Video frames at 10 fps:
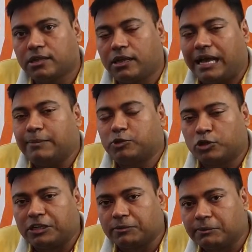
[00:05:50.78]
I'm sure
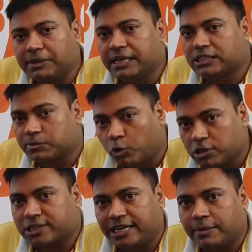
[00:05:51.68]
it will be a
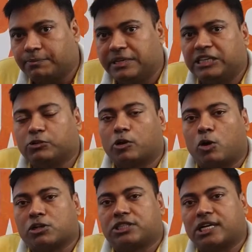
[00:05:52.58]
small step in your
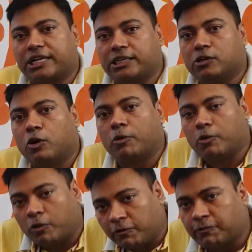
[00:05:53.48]
long journey
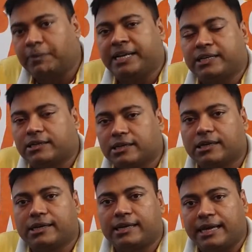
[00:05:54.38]
of being
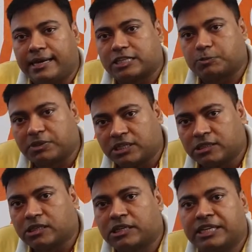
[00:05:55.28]
an
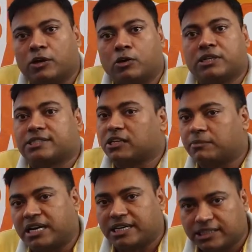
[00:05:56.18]
expert, renowned digital
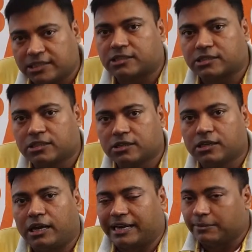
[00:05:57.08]
marketer.
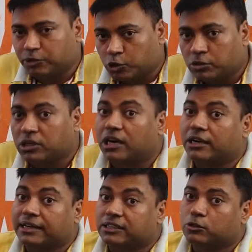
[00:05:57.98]
And I'm sure
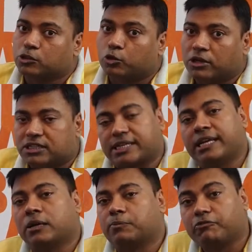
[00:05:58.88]
earning is also going to
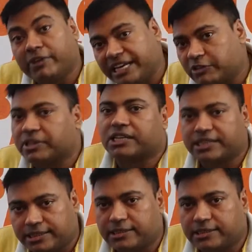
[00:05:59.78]
scale up very quickly.